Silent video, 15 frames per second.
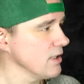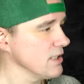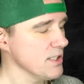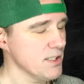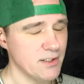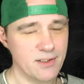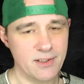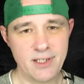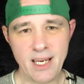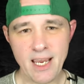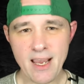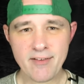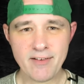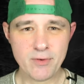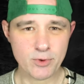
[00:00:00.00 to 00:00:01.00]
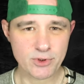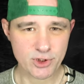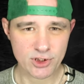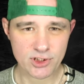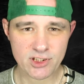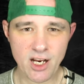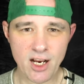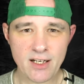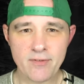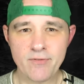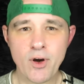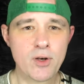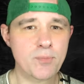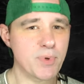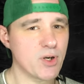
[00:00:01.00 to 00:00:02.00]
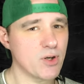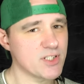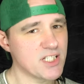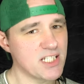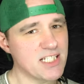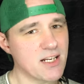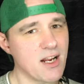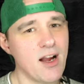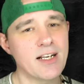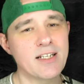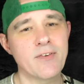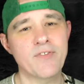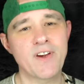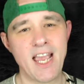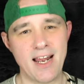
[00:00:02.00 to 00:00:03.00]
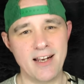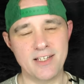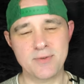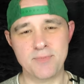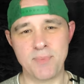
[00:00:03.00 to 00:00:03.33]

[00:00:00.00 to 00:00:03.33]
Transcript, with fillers: And yeah, it was just kind of odd because this kind of careless